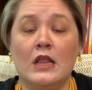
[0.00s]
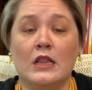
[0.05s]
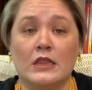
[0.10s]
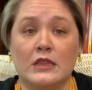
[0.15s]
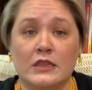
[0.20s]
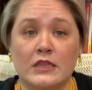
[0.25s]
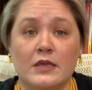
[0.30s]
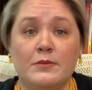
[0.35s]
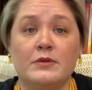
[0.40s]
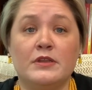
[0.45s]

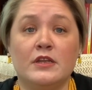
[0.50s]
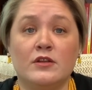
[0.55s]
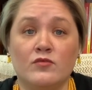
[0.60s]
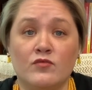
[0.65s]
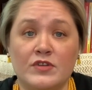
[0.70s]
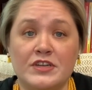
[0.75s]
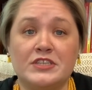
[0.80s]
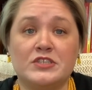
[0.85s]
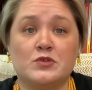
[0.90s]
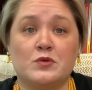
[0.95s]
limited
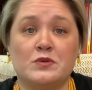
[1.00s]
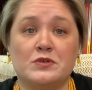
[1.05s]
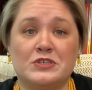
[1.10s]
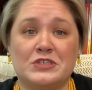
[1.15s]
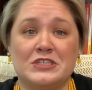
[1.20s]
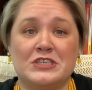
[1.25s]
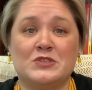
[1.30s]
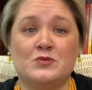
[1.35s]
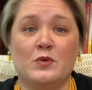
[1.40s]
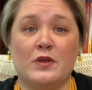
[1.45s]

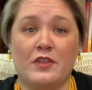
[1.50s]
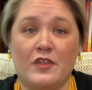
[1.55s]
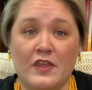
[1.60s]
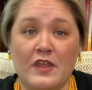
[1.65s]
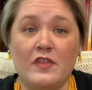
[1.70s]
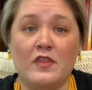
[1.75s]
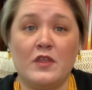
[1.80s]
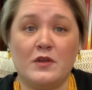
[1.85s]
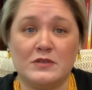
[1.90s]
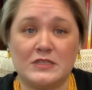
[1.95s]
resources
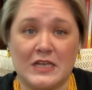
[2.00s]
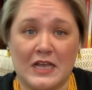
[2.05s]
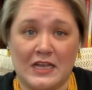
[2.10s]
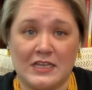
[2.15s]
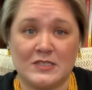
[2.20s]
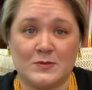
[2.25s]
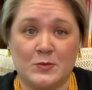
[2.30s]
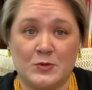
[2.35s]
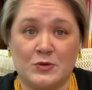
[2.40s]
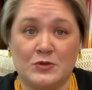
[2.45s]
within those
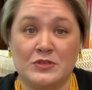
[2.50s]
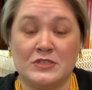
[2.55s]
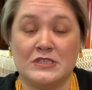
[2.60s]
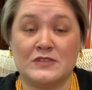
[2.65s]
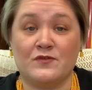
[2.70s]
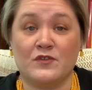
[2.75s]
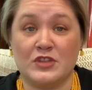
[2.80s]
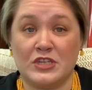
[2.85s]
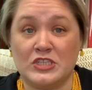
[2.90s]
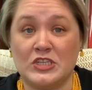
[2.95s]
hospitals
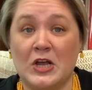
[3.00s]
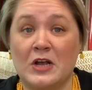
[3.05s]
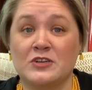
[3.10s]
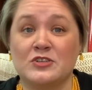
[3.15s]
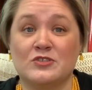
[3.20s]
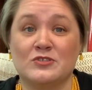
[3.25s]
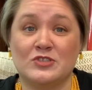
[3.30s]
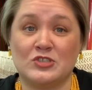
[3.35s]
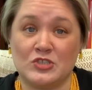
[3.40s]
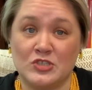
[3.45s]
for the
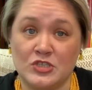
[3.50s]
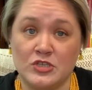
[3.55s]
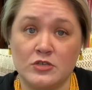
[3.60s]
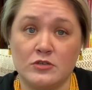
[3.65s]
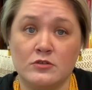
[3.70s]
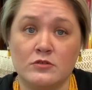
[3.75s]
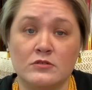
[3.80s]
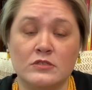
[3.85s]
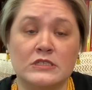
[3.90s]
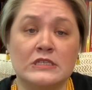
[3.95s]
doctors to
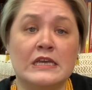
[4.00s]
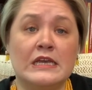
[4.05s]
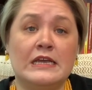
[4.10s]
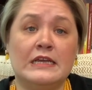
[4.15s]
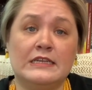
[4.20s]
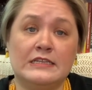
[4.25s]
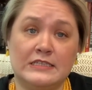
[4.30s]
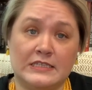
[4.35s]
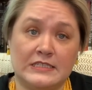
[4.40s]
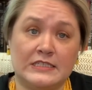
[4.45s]
use
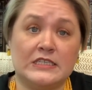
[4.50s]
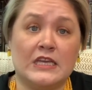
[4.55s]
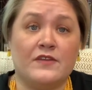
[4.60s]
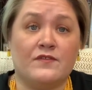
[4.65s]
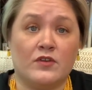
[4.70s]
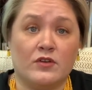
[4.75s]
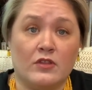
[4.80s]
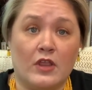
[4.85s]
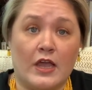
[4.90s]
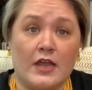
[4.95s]
to save
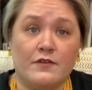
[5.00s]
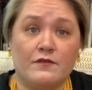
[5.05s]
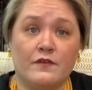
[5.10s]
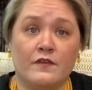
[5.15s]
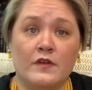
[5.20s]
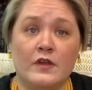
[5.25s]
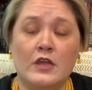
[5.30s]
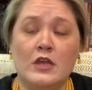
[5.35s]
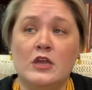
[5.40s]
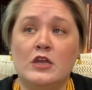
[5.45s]
your life.
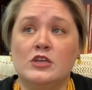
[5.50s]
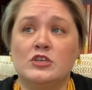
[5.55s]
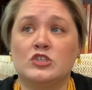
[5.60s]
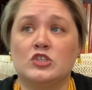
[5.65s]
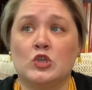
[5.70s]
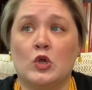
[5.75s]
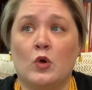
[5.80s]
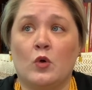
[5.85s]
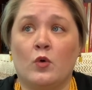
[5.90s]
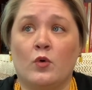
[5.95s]

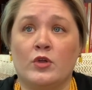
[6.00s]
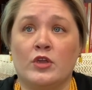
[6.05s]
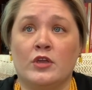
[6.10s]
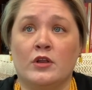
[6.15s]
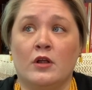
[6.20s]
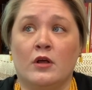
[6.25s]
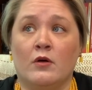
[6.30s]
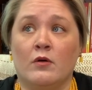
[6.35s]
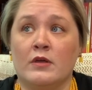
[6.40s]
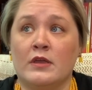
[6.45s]
So,
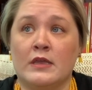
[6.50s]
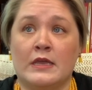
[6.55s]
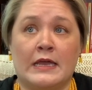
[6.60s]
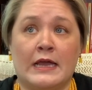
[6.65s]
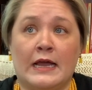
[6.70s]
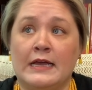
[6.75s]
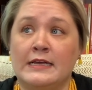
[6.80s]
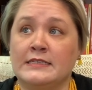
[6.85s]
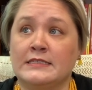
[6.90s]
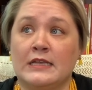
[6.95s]

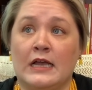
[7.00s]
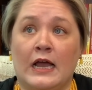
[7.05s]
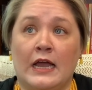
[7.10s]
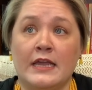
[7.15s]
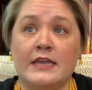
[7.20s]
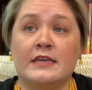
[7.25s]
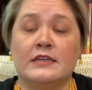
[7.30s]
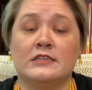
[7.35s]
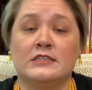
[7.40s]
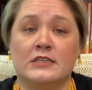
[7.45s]
guys, I
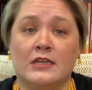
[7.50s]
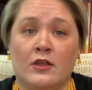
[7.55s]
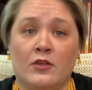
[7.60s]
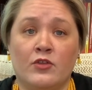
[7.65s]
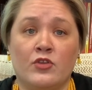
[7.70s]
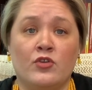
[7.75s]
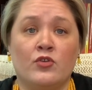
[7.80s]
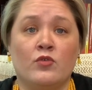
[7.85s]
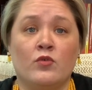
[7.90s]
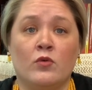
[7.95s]
can tell
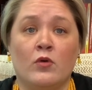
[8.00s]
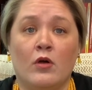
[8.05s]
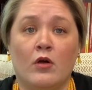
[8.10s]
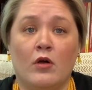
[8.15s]
you